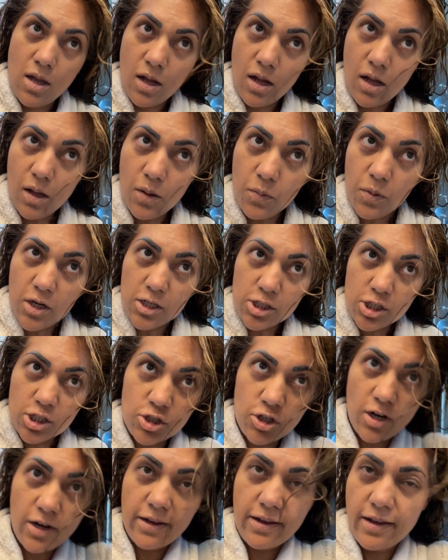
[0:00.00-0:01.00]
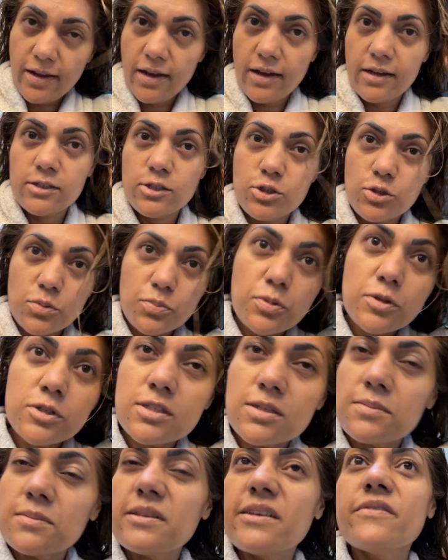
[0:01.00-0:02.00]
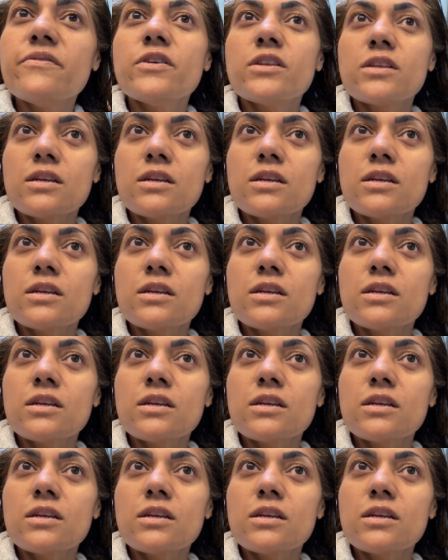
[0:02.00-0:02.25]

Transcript: I'll wash and dry it. I do put some leave-in